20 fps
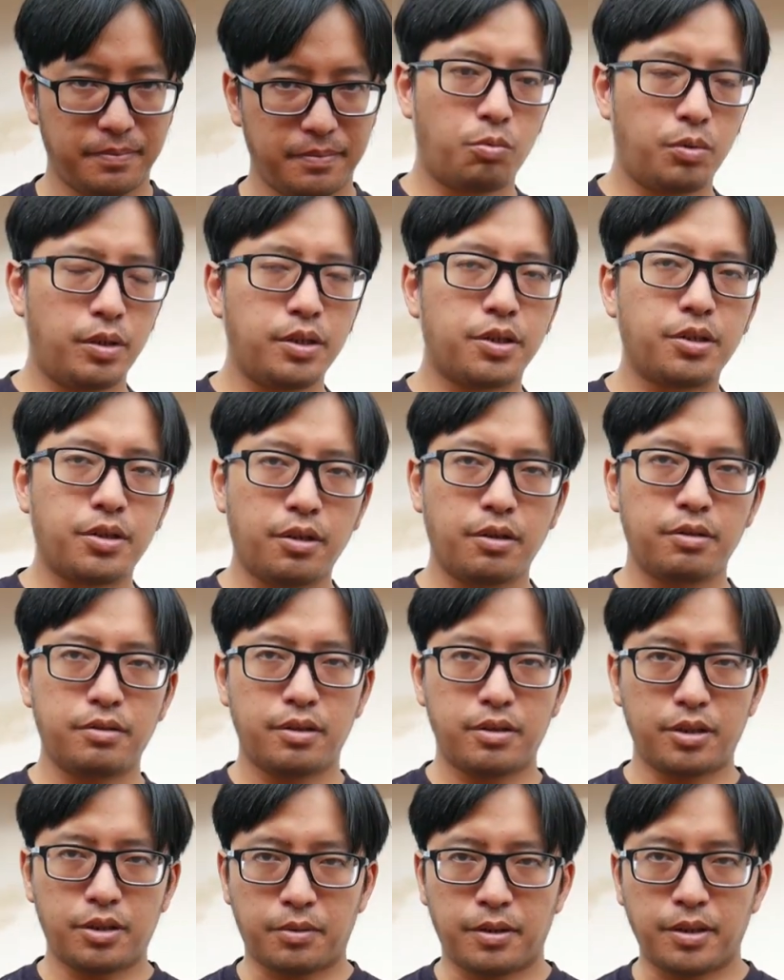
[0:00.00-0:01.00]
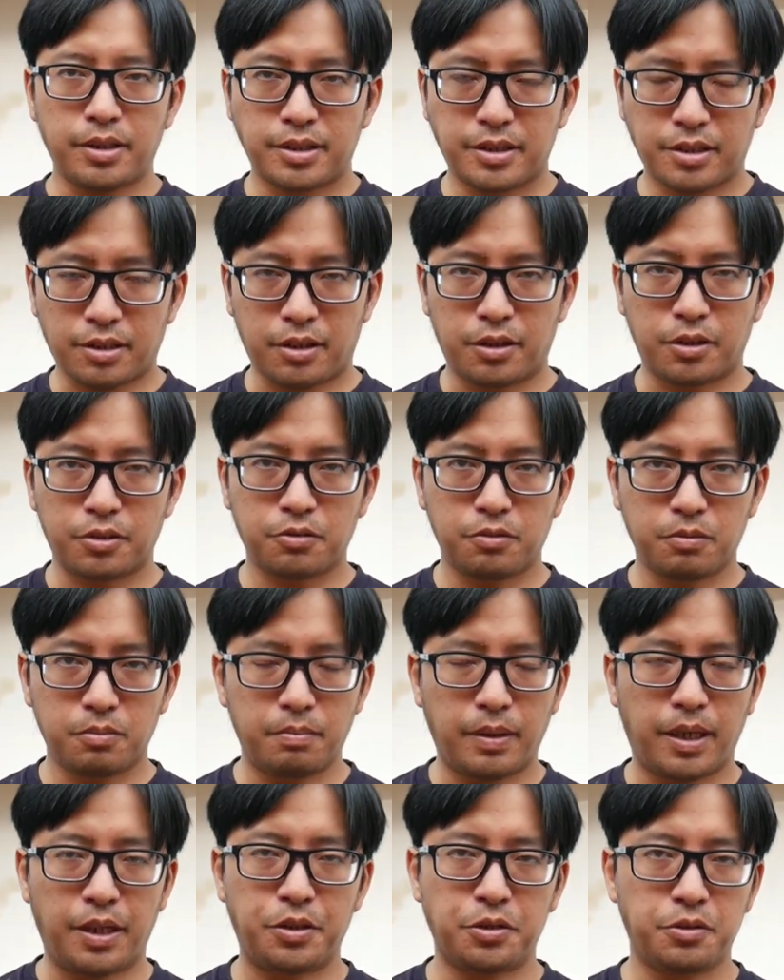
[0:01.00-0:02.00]
We know that there are historical
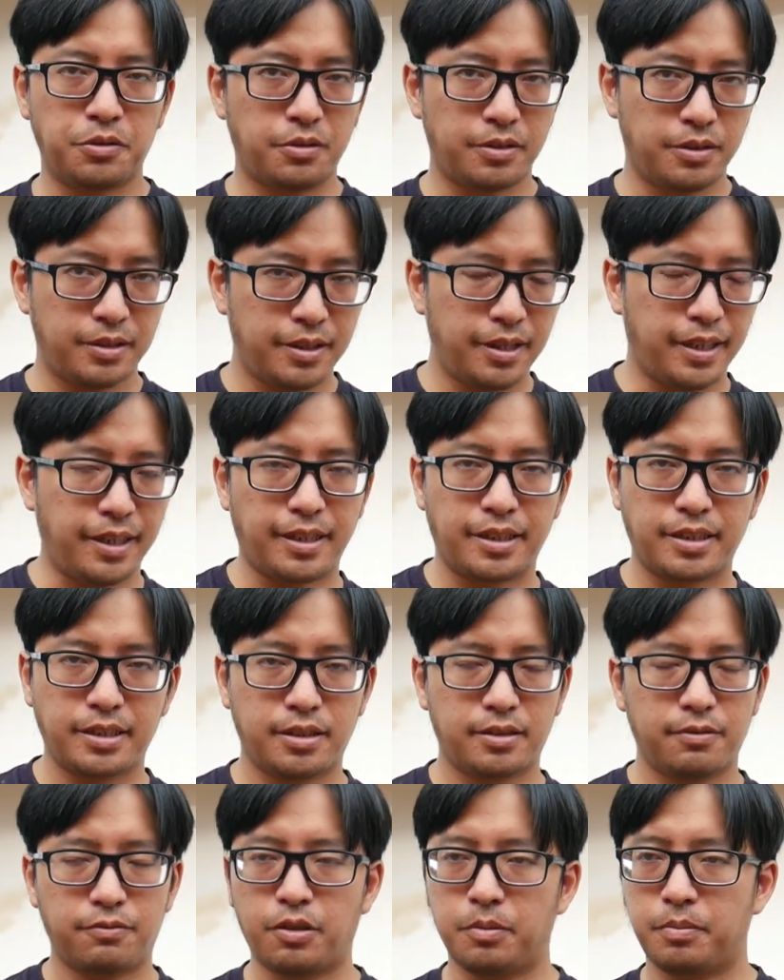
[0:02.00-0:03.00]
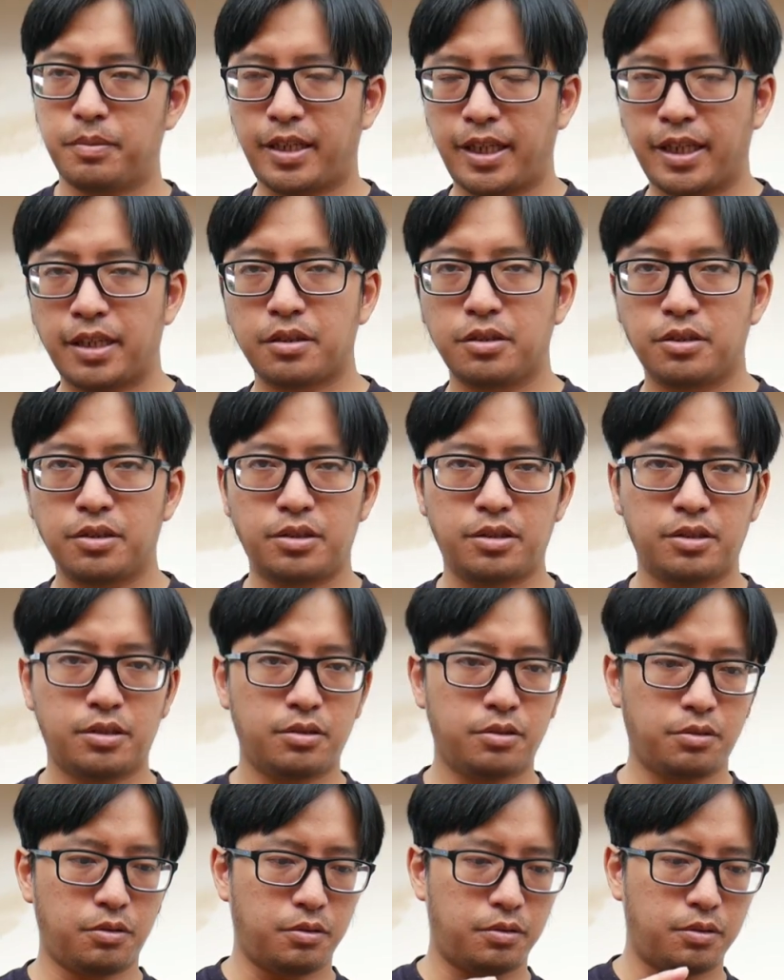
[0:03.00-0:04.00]
manuals and texts from English
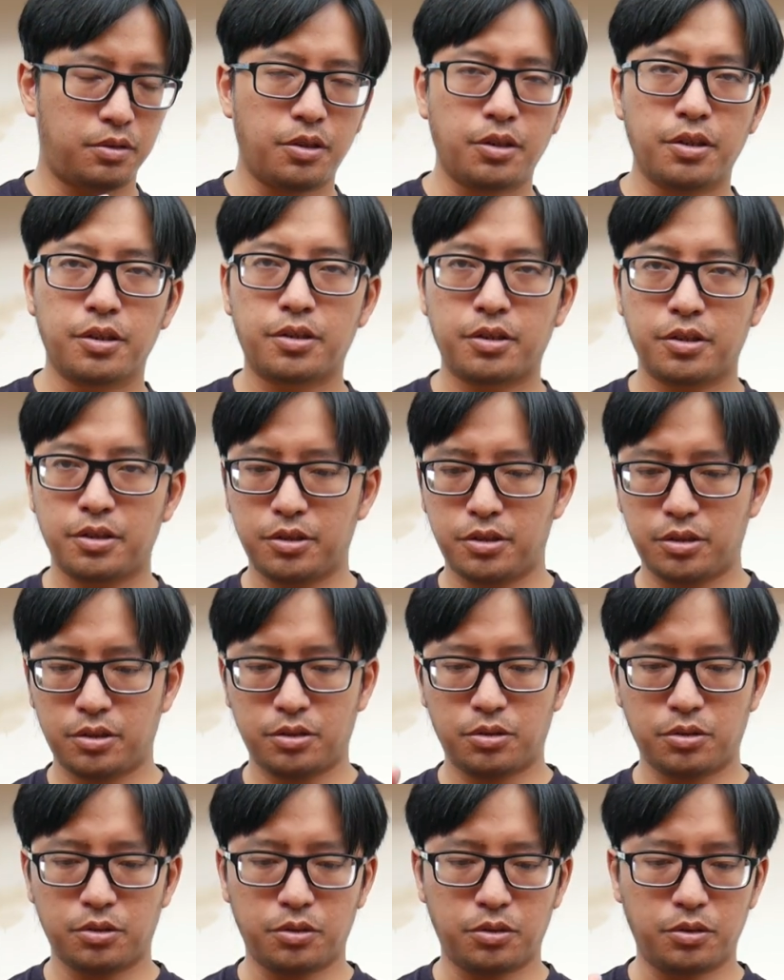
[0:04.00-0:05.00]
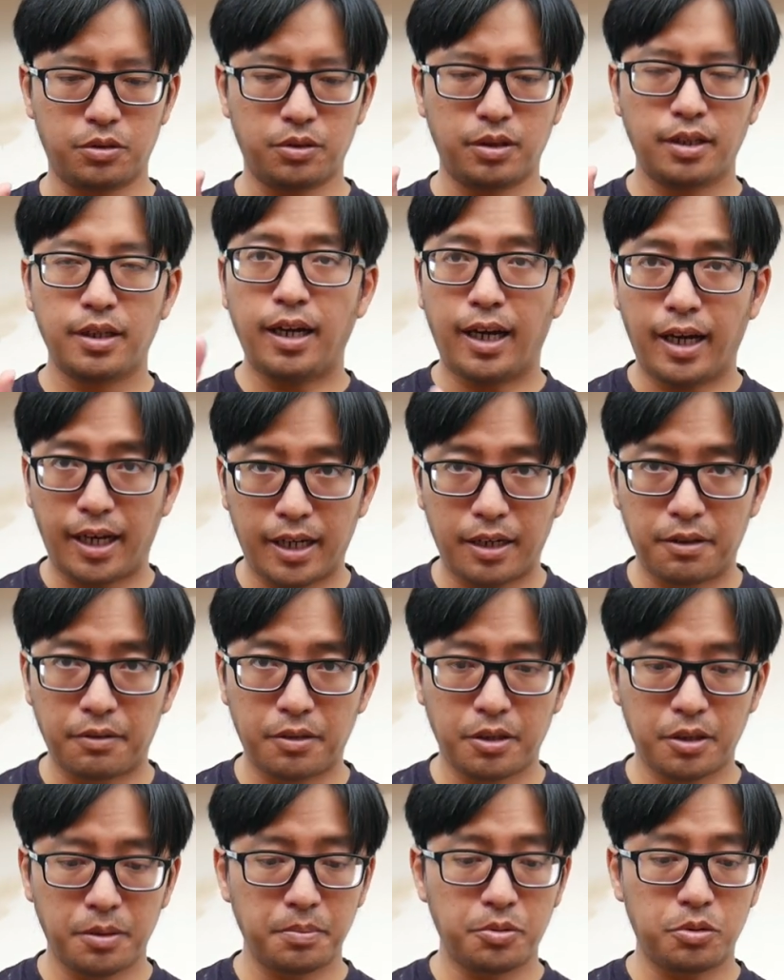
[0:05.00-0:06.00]
to Turkish to
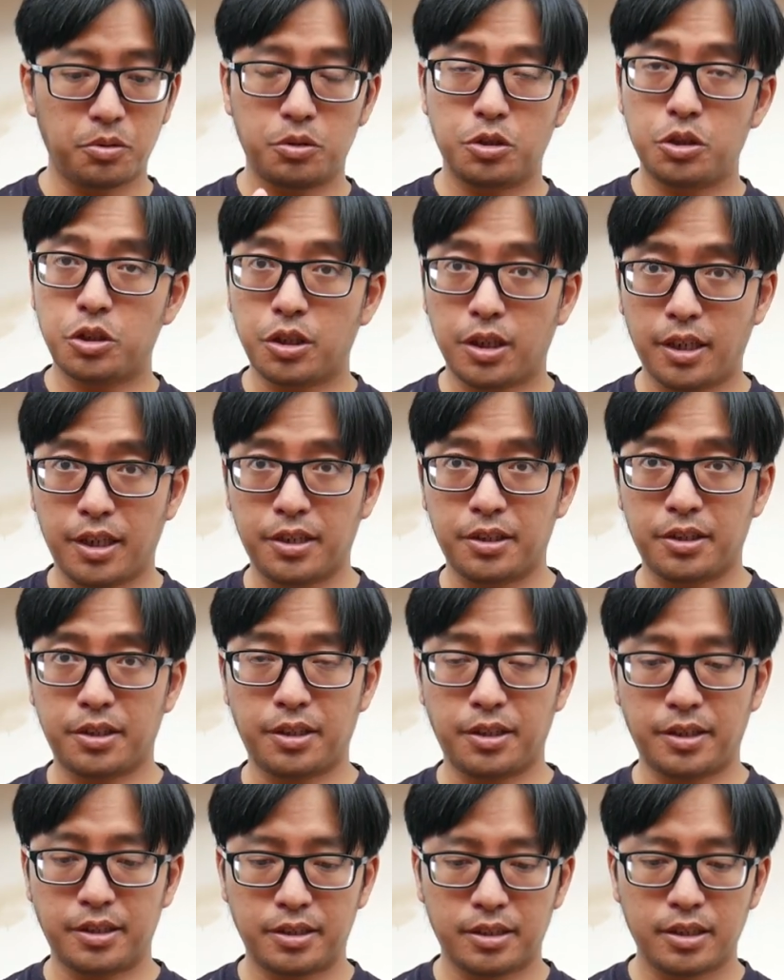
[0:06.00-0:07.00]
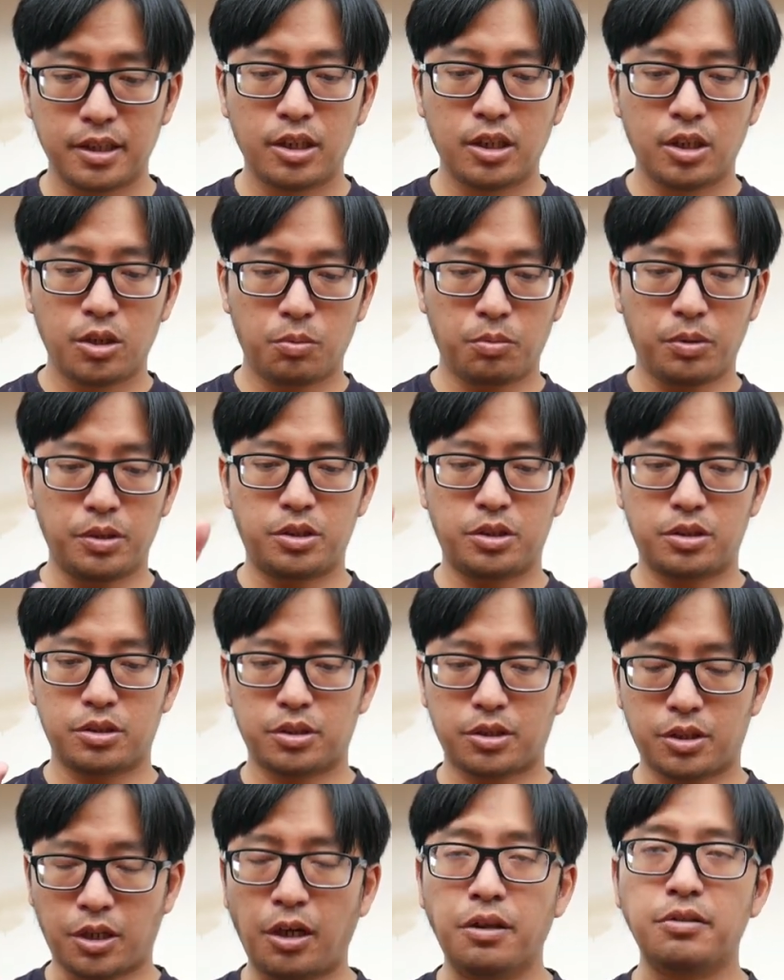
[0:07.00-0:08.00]
Arab to Chinese
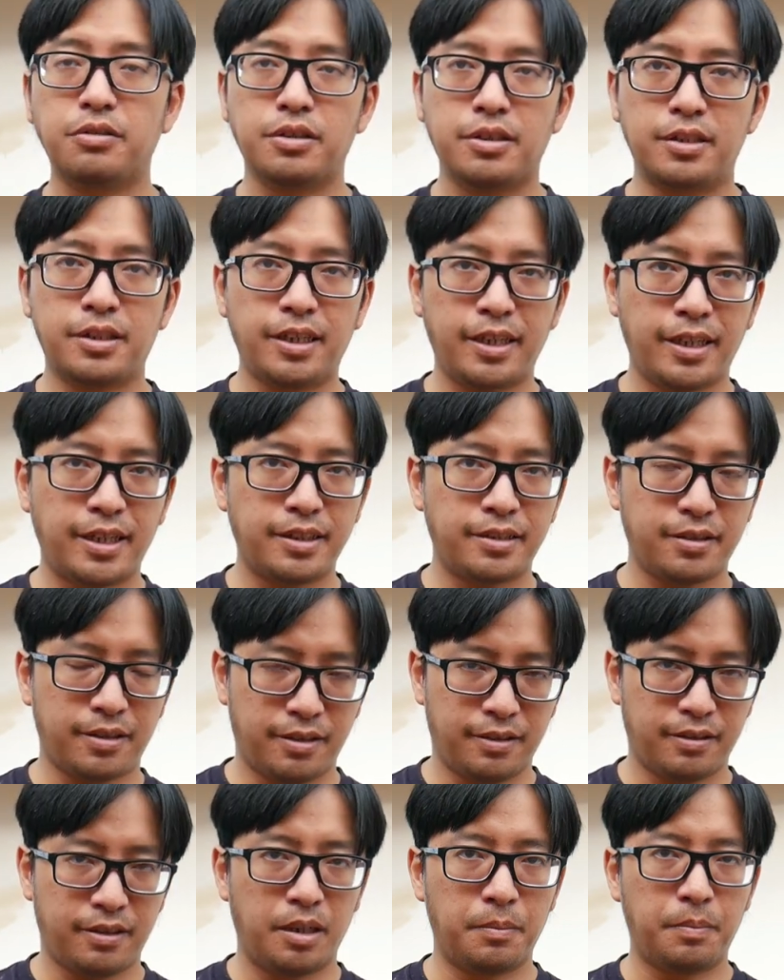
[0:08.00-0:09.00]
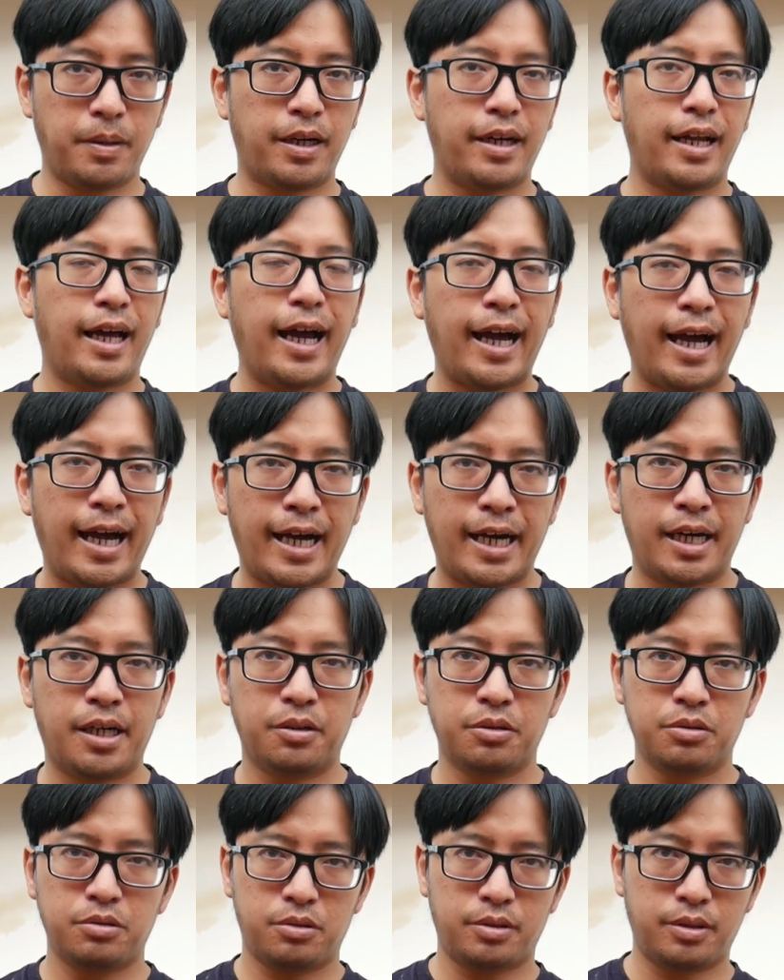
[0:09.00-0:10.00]
which go into detail about
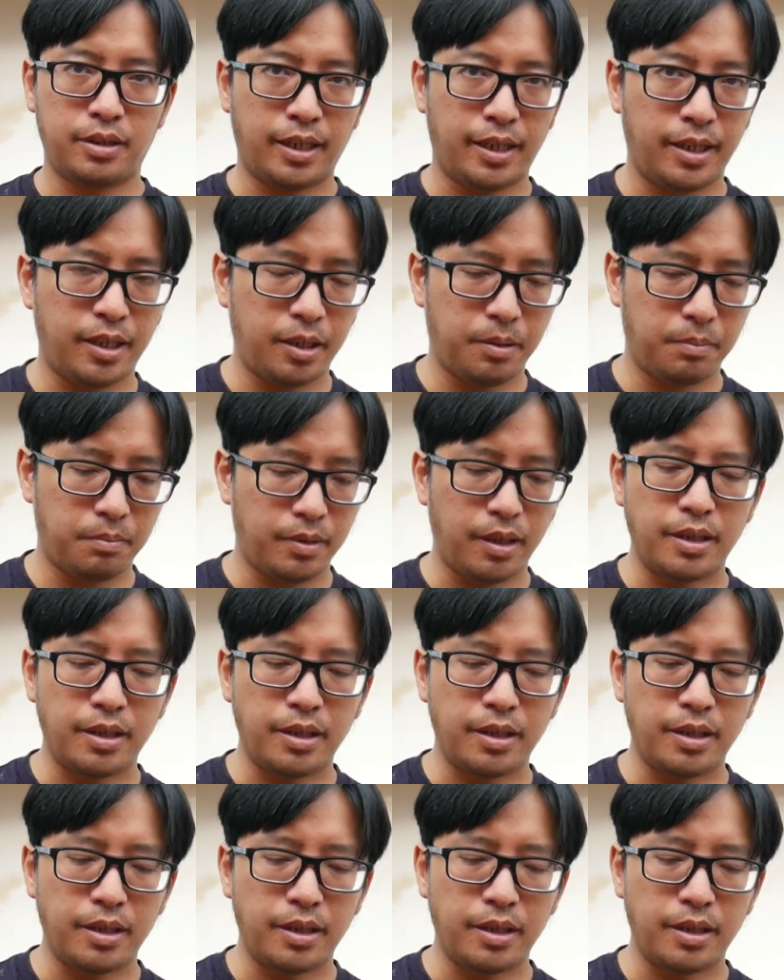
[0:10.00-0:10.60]
how to aim,